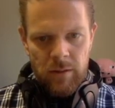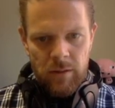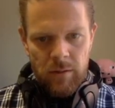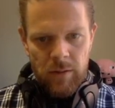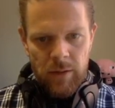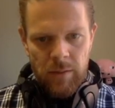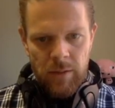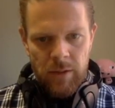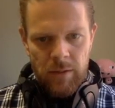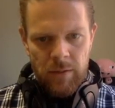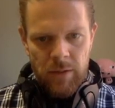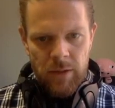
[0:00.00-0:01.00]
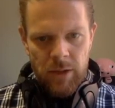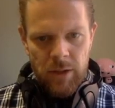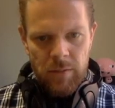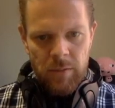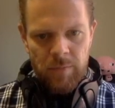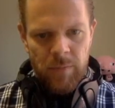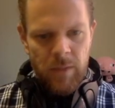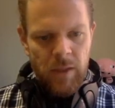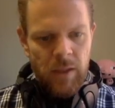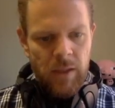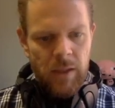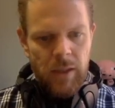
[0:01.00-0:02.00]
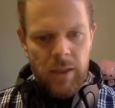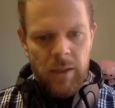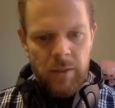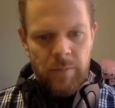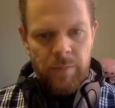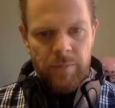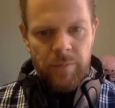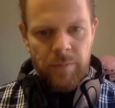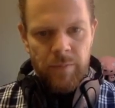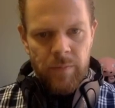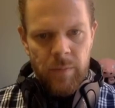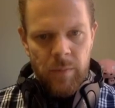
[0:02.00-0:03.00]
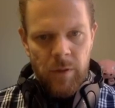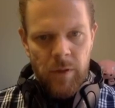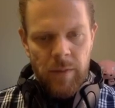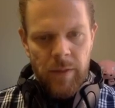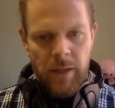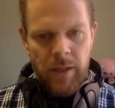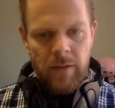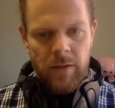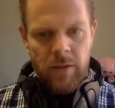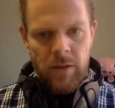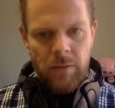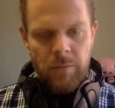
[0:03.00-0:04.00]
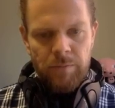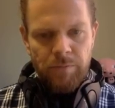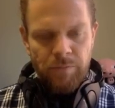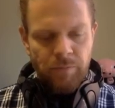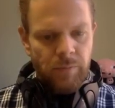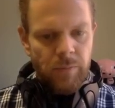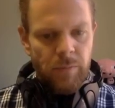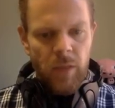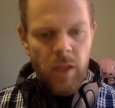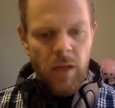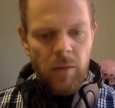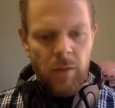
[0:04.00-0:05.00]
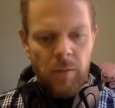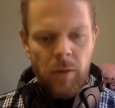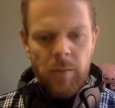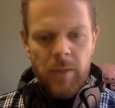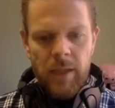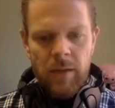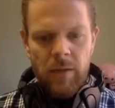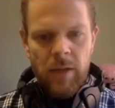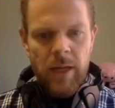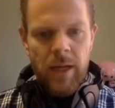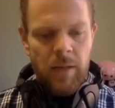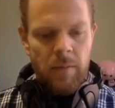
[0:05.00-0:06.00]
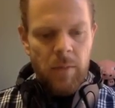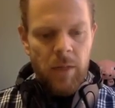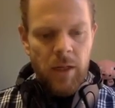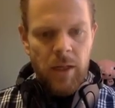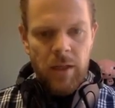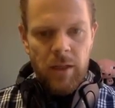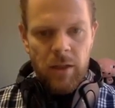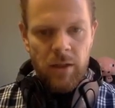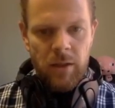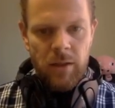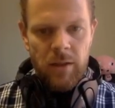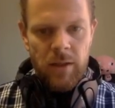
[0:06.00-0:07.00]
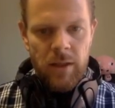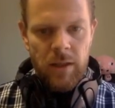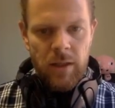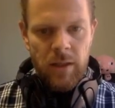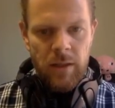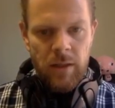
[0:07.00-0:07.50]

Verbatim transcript: Away please Mister Sheep. Um, let's pop that back. So I'm going to pop down a minecart here